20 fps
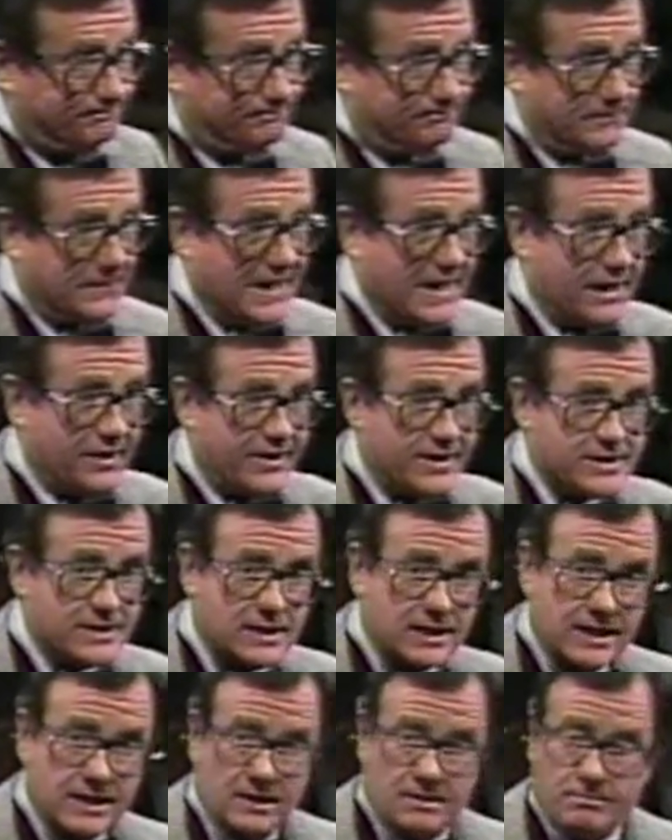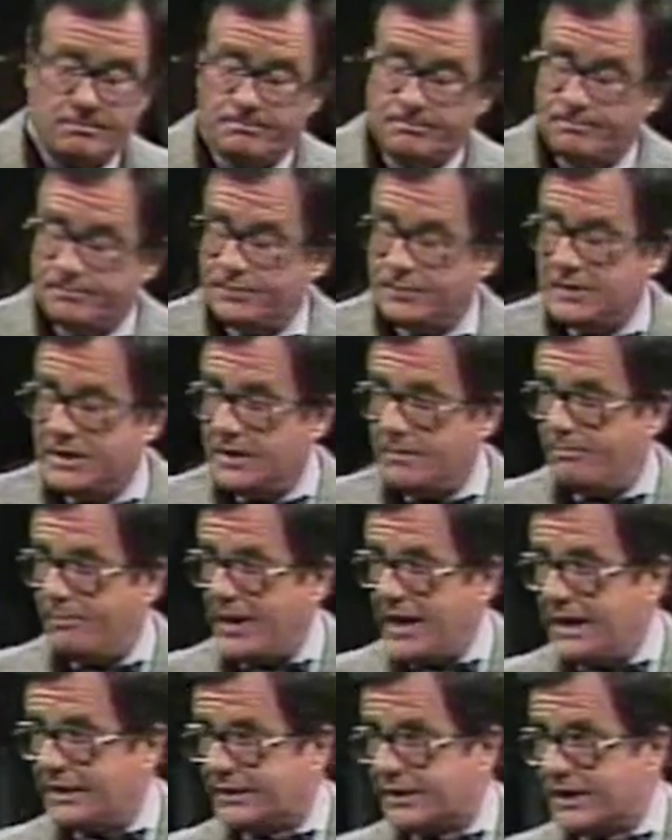Now, this little debate,